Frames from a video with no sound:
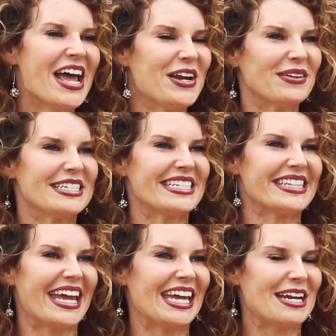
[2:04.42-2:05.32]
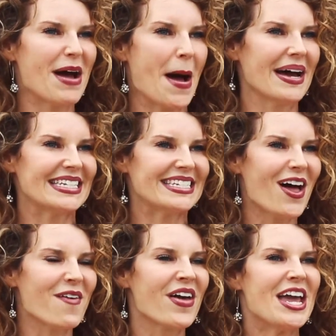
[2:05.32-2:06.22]
You know, just thinking about
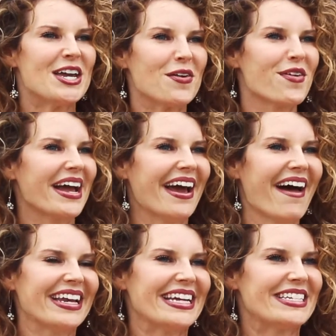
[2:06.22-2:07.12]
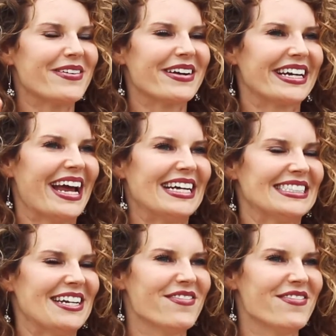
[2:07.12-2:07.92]
myself, you know, right now I need to organize an